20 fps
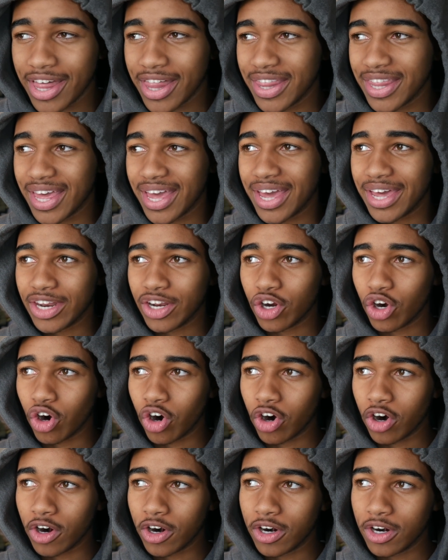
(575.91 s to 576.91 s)
that
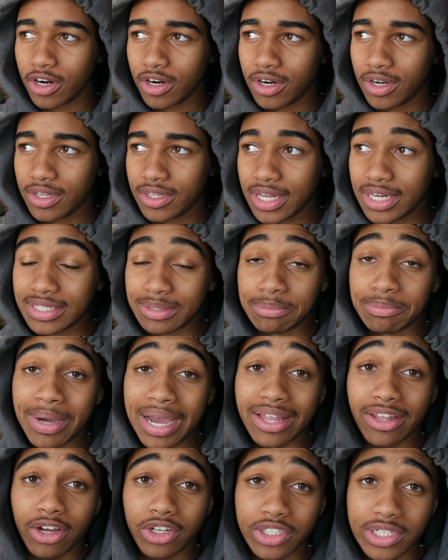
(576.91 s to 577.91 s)
are that is
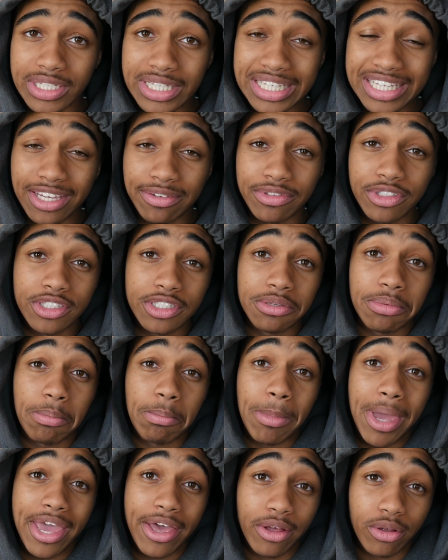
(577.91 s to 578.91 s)
biologically given to
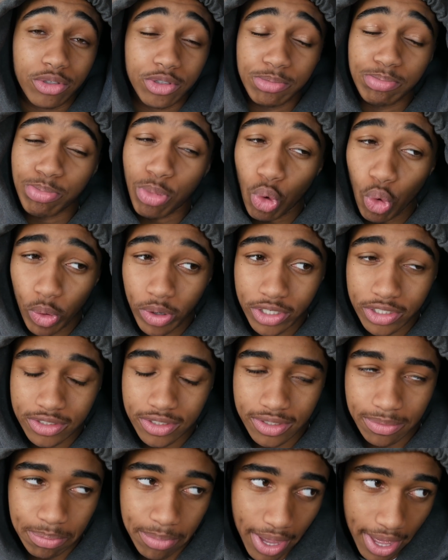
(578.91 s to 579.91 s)
males,
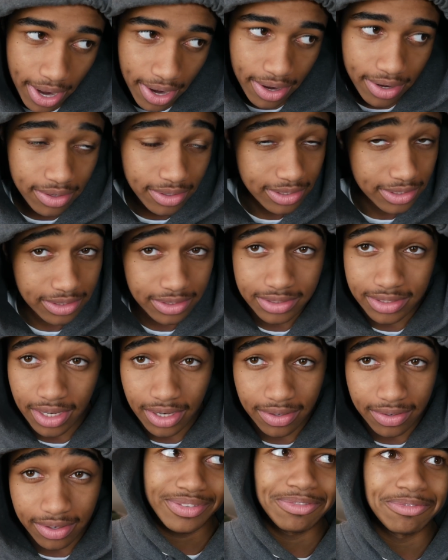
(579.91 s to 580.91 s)
boys, men,
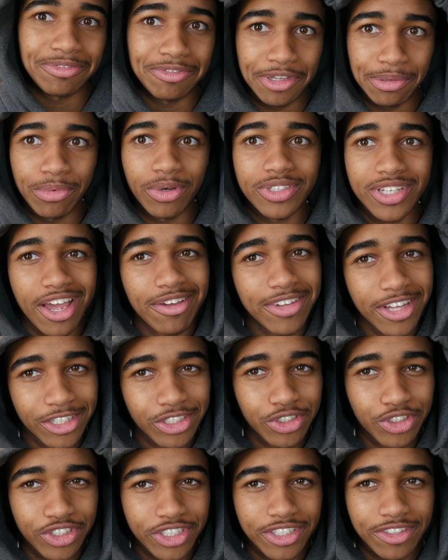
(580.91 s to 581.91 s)
etc. Females have
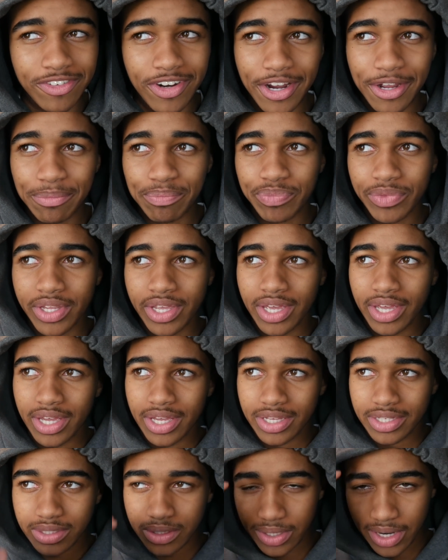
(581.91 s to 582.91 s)
estrogen, right?
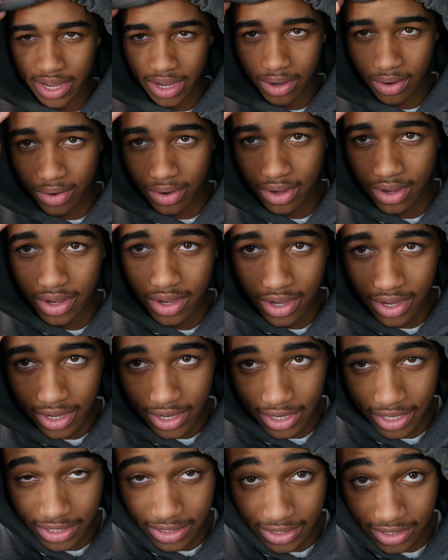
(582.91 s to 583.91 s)
So now
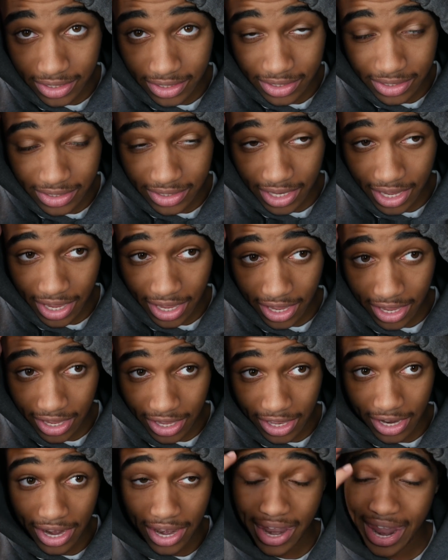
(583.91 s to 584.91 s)
it is
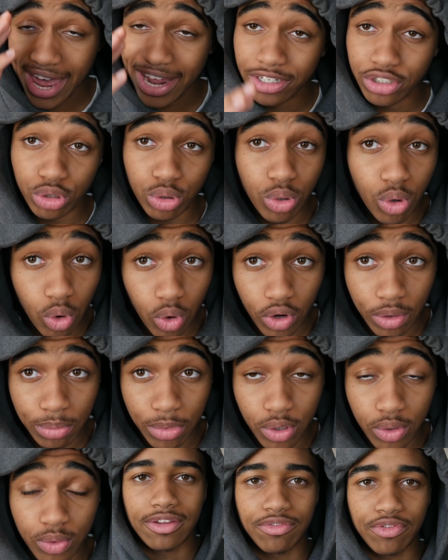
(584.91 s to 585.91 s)
a natural
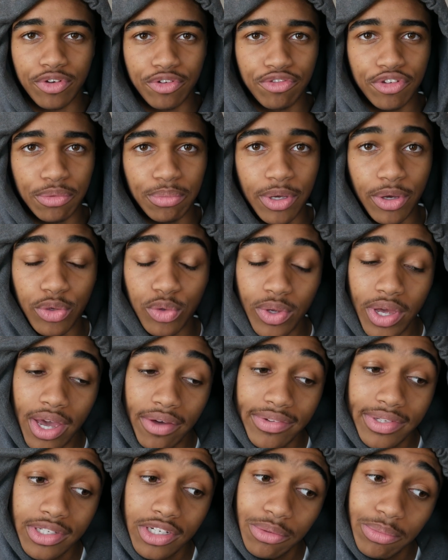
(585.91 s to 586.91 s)
hormone. If you're female, you have
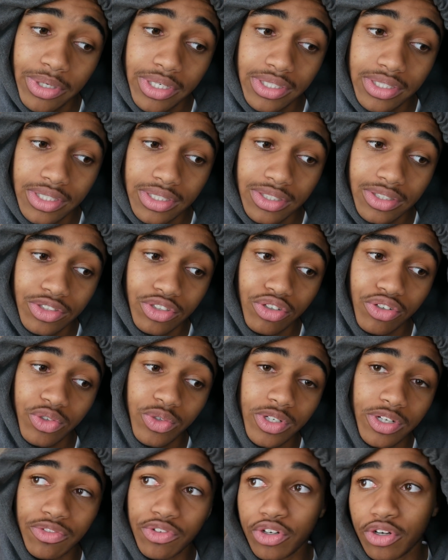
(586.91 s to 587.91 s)
a little bit of
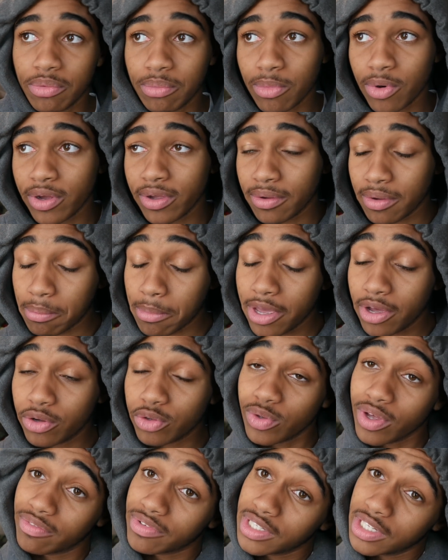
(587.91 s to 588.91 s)
testosterone. If you're a male,
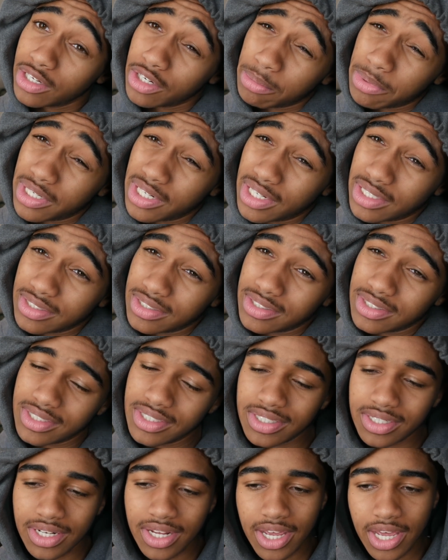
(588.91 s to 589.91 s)
you have a little bit of
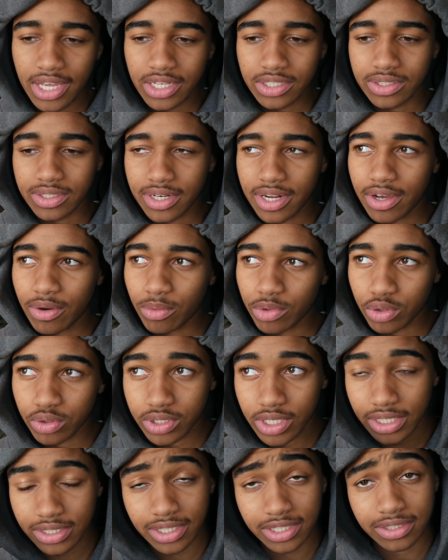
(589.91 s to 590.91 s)
estrogen. So now when you
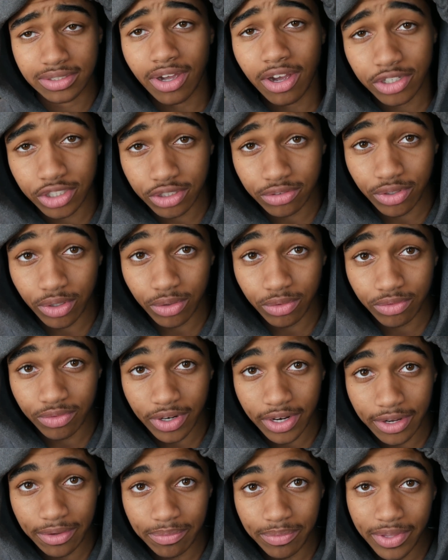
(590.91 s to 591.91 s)
take testosterone,
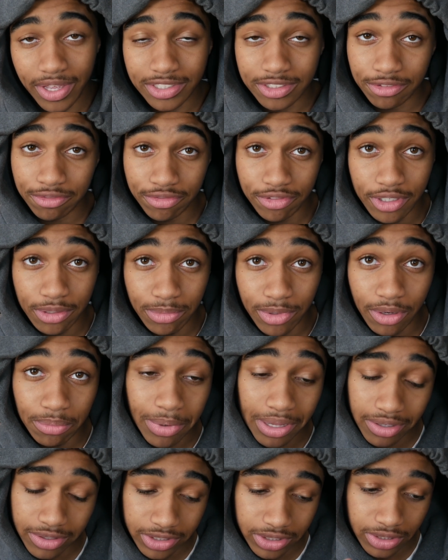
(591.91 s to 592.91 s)
right, as a female,
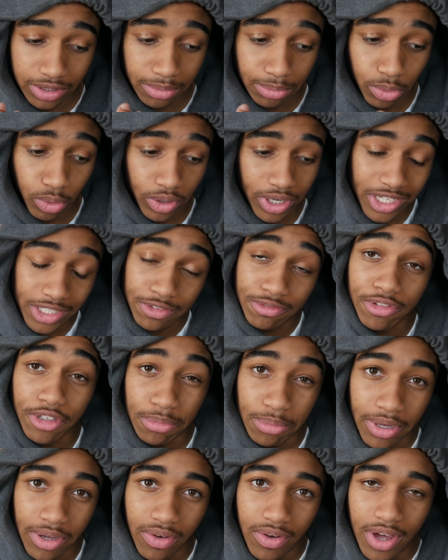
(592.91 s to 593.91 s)
biologically born as
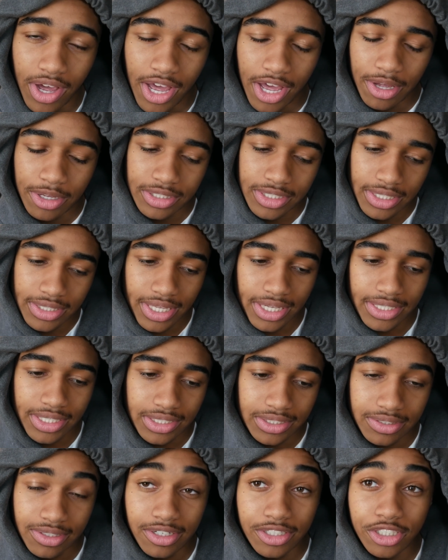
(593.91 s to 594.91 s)
female, take that
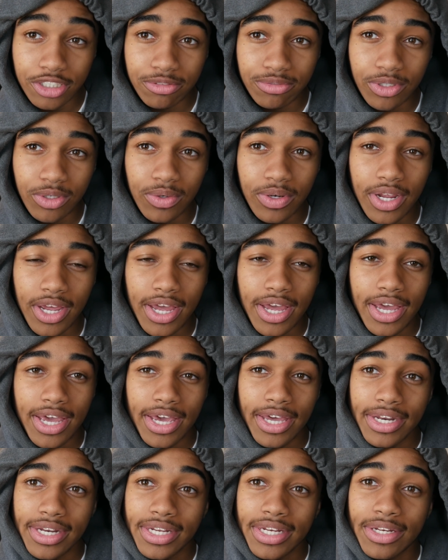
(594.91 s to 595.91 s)
testosterone
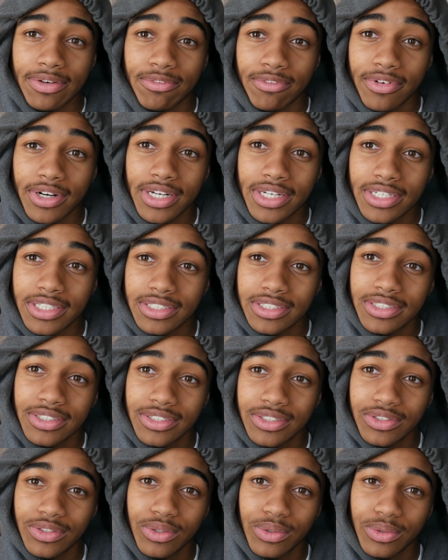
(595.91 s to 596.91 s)
and it
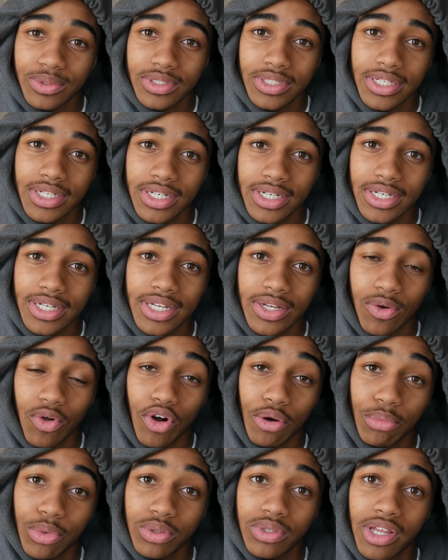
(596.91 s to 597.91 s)
raises those uh,
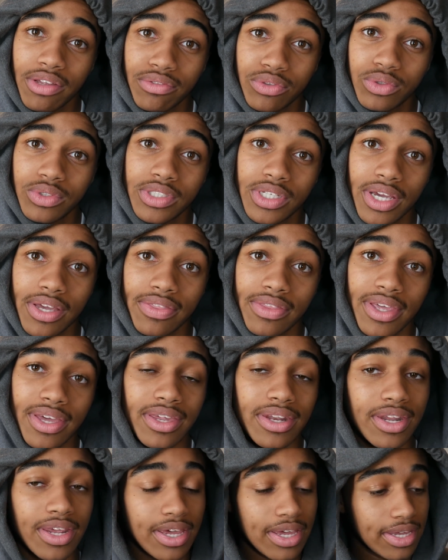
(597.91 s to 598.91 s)
hormone levels. And
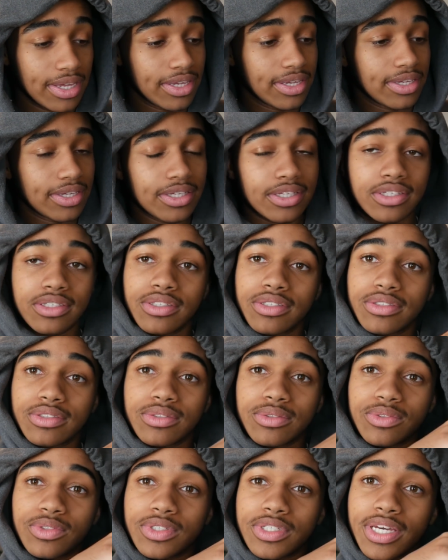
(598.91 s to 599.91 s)
then
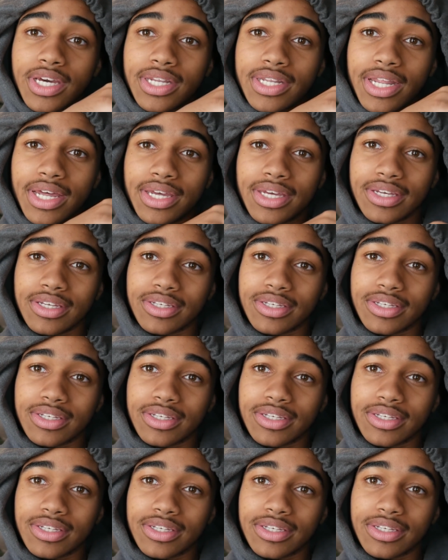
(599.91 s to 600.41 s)
soon you got like,